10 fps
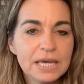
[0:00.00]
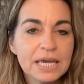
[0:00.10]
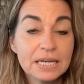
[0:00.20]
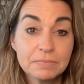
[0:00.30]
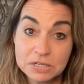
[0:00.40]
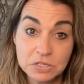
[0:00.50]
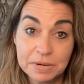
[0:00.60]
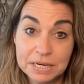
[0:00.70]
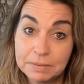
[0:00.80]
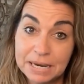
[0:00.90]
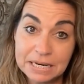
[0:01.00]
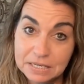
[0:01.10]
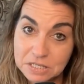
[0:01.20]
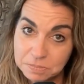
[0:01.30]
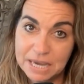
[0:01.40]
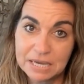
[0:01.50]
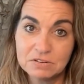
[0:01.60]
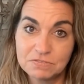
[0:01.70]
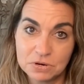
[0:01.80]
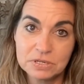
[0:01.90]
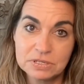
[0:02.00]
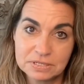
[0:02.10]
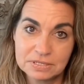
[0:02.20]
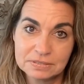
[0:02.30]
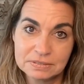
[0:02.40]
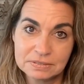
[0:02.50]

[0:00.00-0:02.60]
And guess what? It might expand first